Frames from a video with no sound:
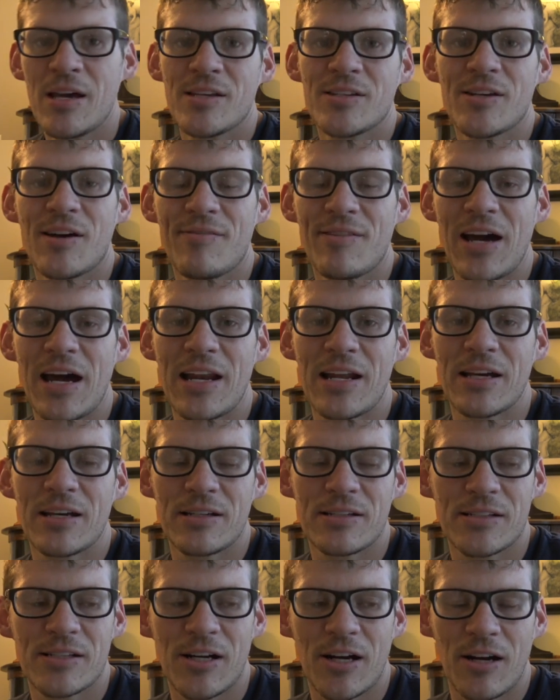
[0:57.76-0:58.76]
So I've got
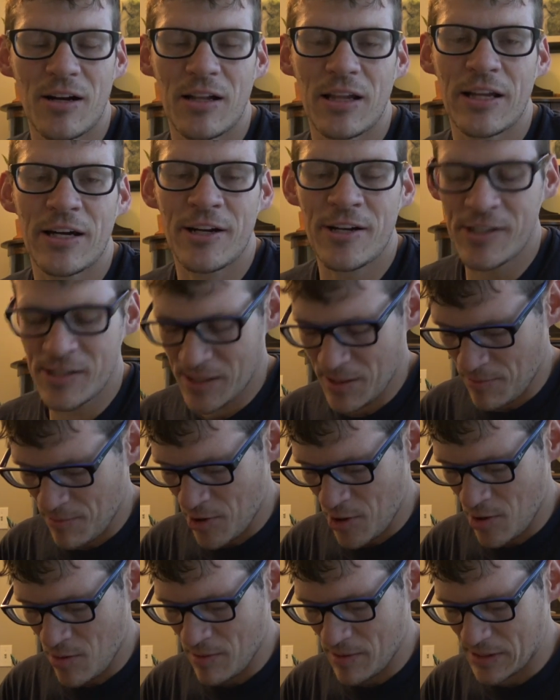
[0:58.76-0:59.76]
to start clearing some
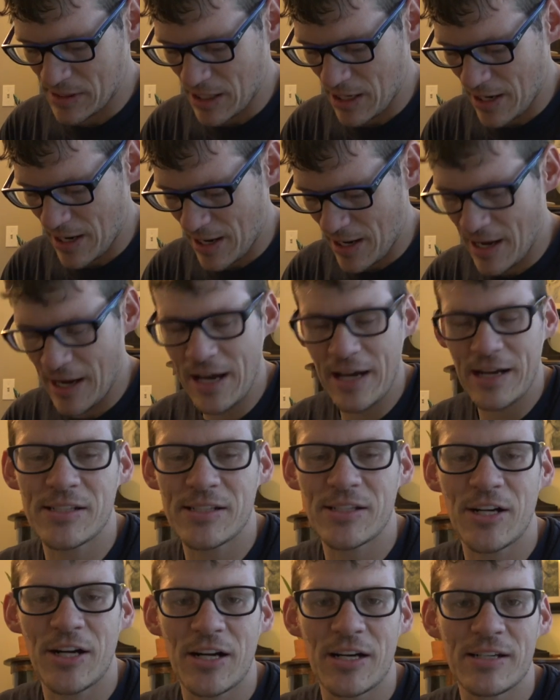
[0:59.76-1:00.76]
room. I
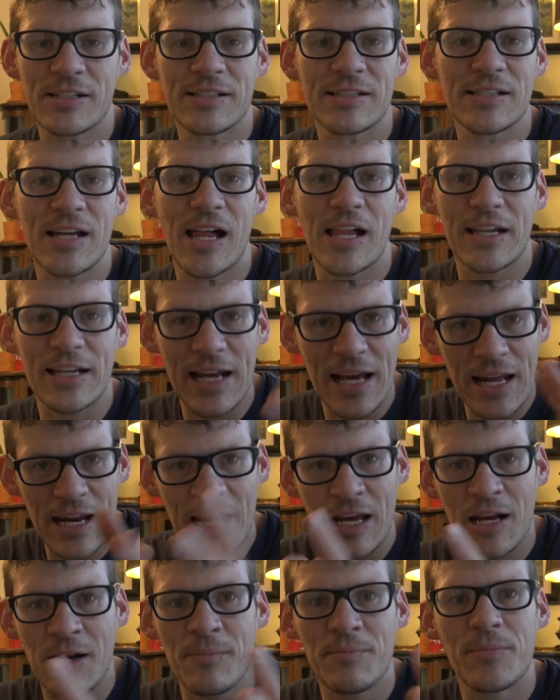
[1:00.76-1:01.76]
start
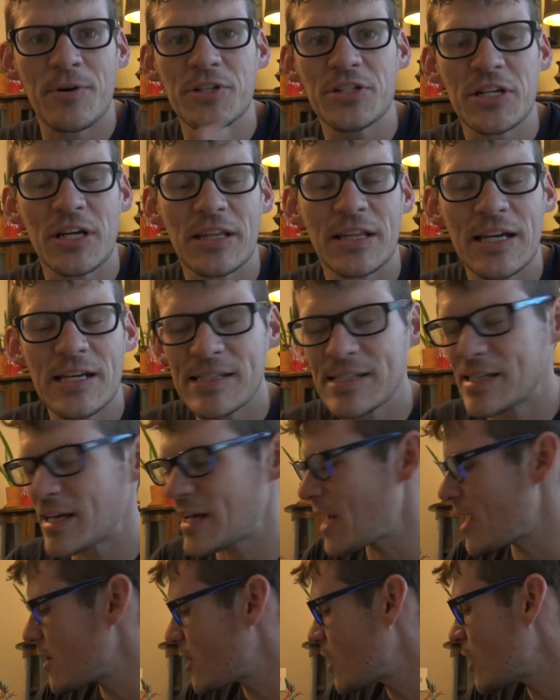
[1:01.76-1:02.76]
consolidating, pushing things
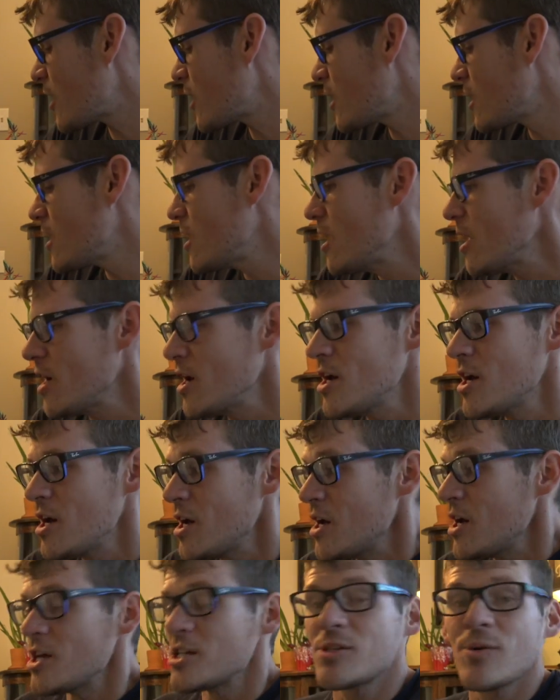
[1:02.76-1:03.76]
together
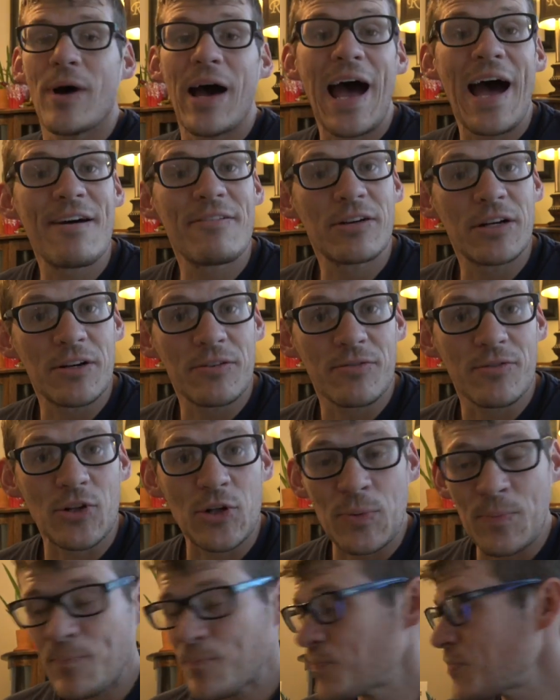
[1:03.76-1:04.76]
so I have enough
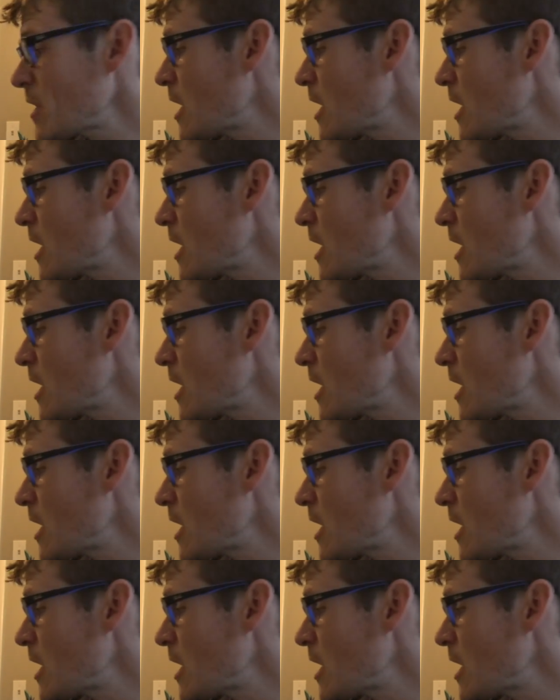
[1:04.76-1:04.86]
room.